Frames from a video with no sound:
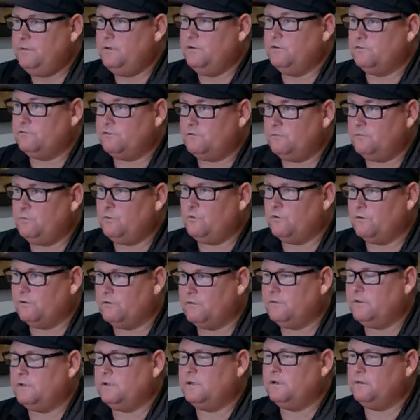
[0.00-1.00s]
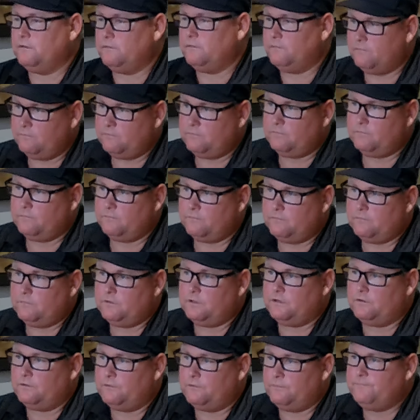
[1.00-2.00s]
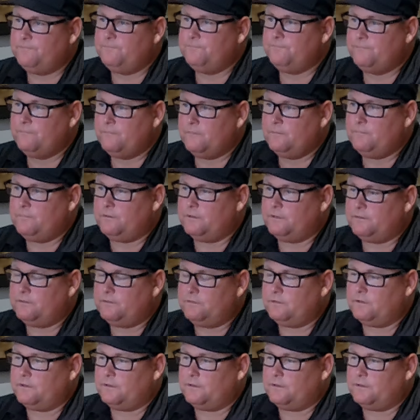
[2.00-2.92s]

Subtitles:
peer support, then, but